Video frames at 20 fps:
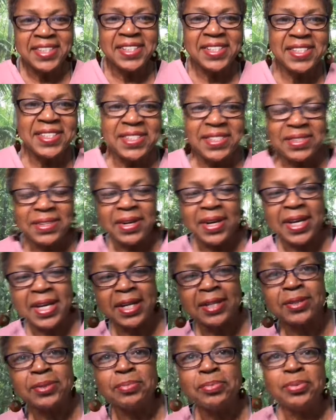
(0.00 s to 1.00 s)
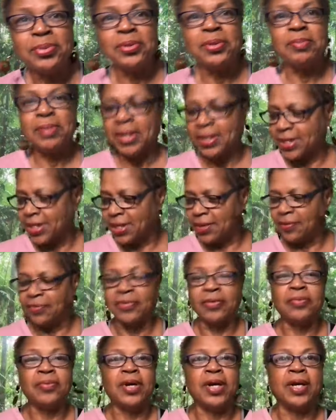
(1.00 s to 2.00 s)
so I had to pull myself
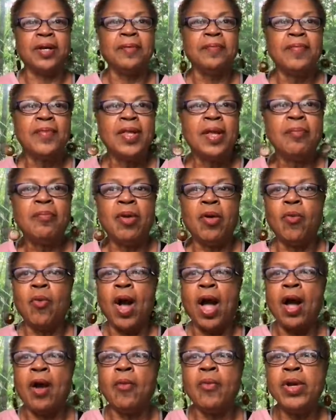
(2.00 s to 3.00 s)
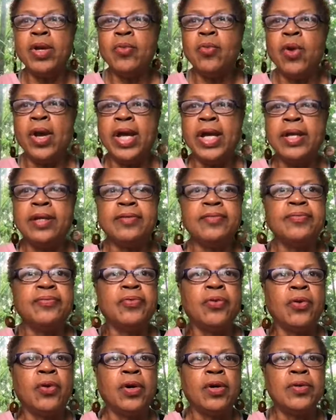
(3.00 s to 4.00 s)
away. But while we wait
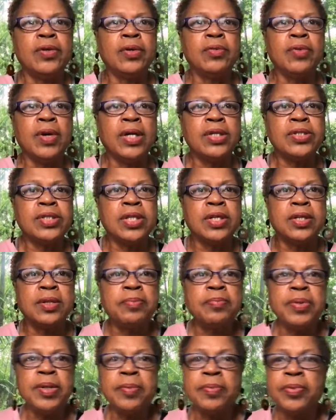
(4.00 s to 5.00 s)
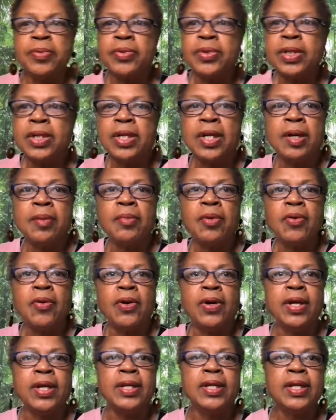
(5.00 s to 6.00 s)
for the rest of the people to come
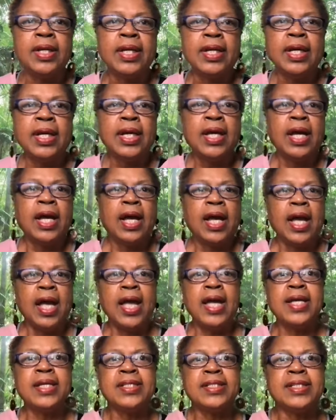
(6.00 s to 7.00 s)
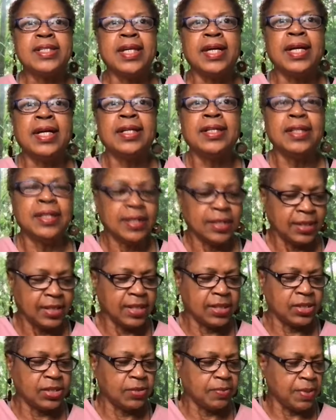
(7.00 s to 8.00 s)
on, hey, son,
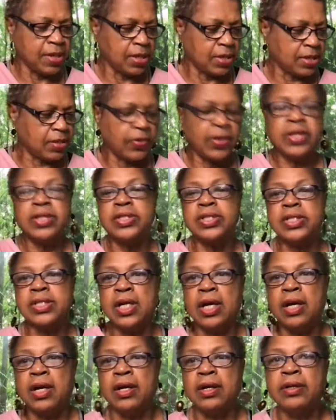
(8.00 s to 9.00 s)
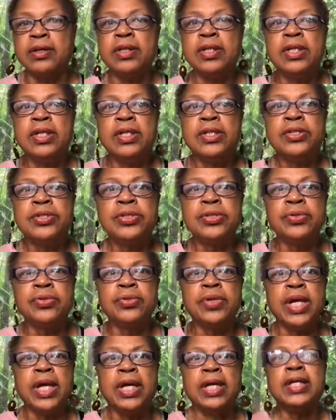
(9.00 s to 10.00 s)
this should be a great song to
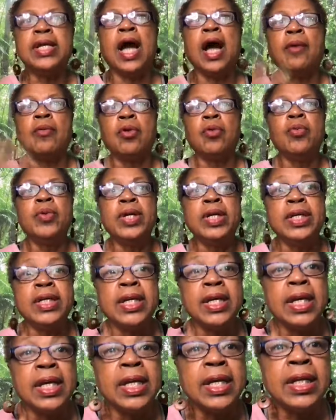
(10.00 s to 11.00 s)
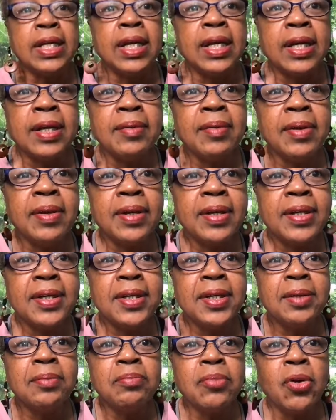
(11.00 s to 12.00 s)
end our weekend.
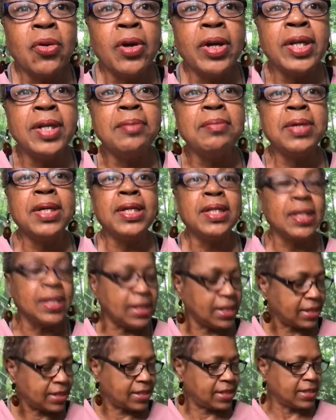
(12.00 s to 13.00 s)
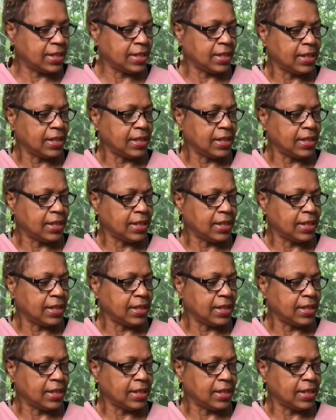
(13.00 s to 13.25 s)
Good morning, Meaningless.